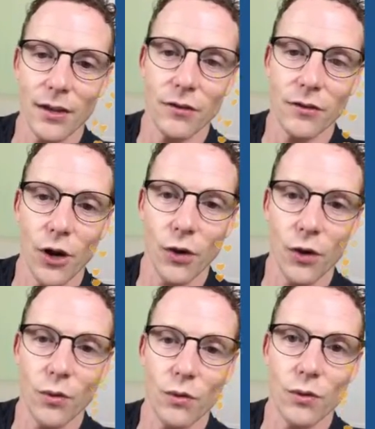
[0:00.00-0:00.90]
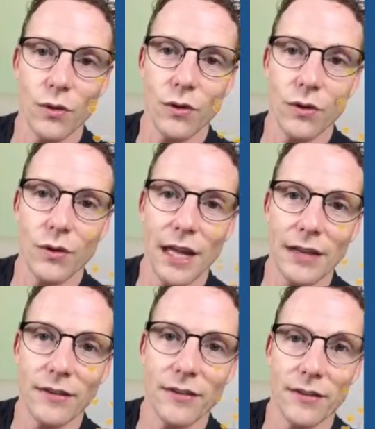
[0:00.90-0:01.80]
So
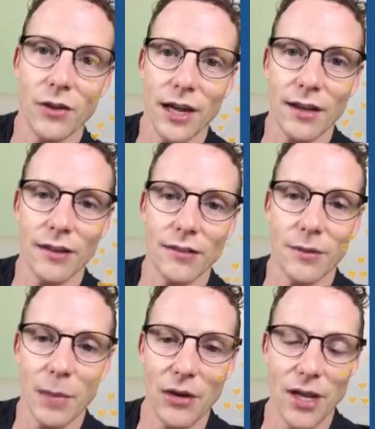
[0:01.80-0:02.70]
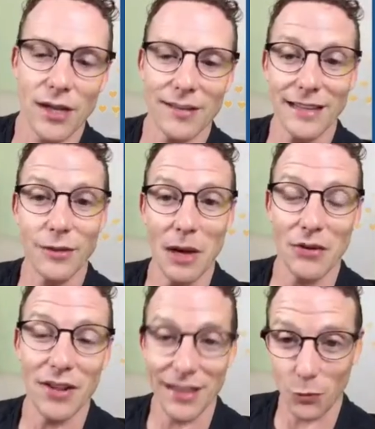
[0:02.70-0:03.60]
that's, you guys, that's about it.
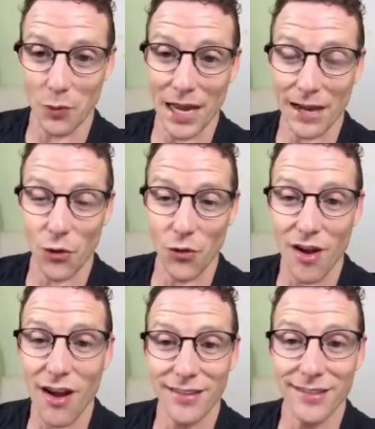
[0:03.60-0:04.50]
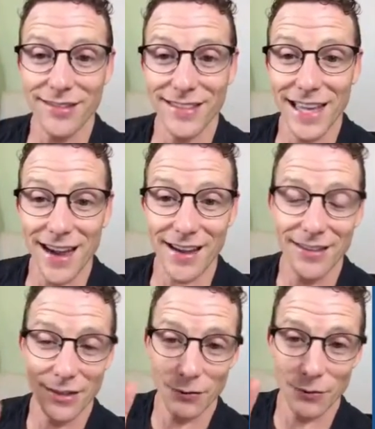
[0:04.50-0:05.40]
That's what we got going on.
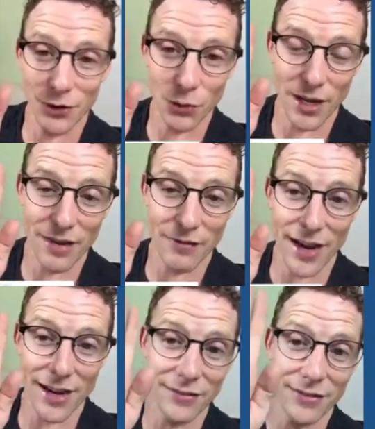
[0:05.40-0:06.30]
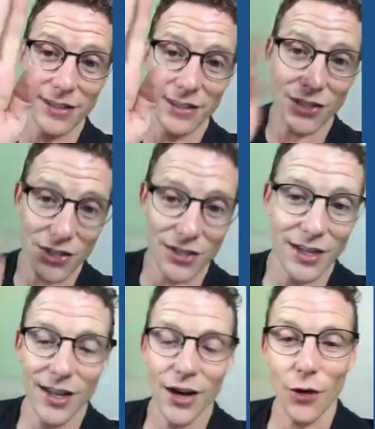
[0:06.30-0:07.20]
Yeah? Virtual high five?
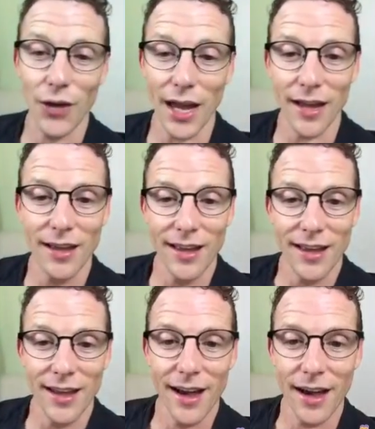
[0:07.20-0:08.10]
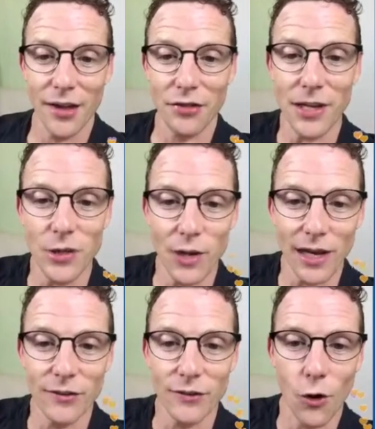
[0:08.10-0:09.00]
Okay. Thank you
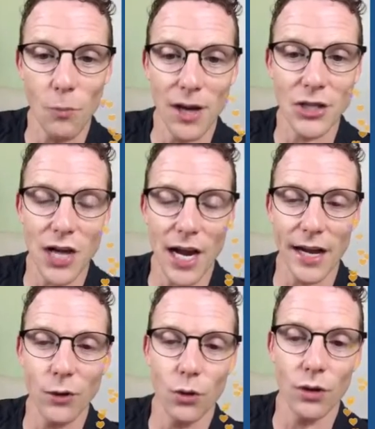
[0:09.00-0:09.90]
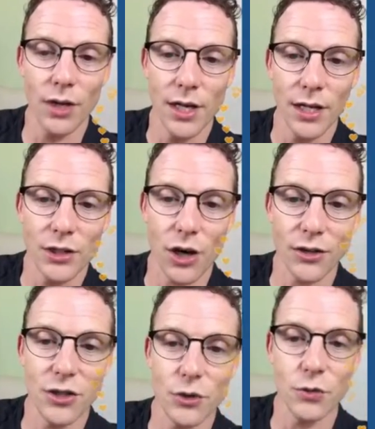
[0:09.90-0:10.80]
guys so much. I will
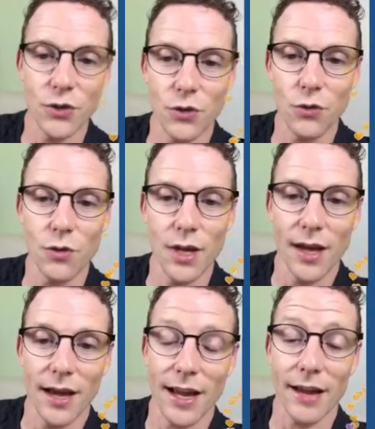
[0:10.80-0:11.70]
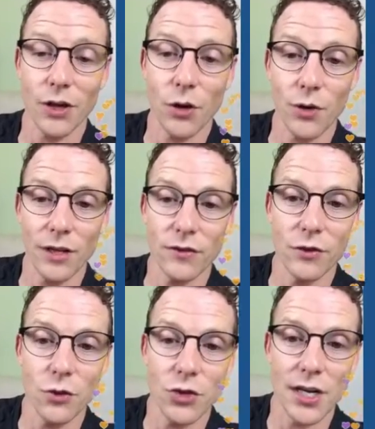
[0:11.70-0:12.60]
talk to you soon. I have to go get
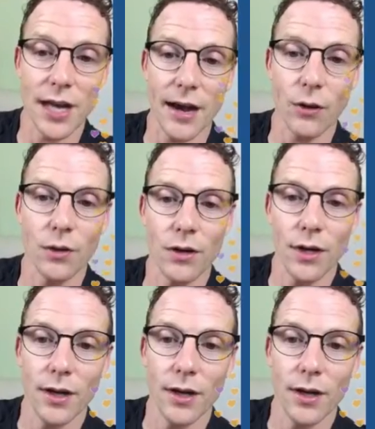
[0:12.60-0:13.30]
sushi now.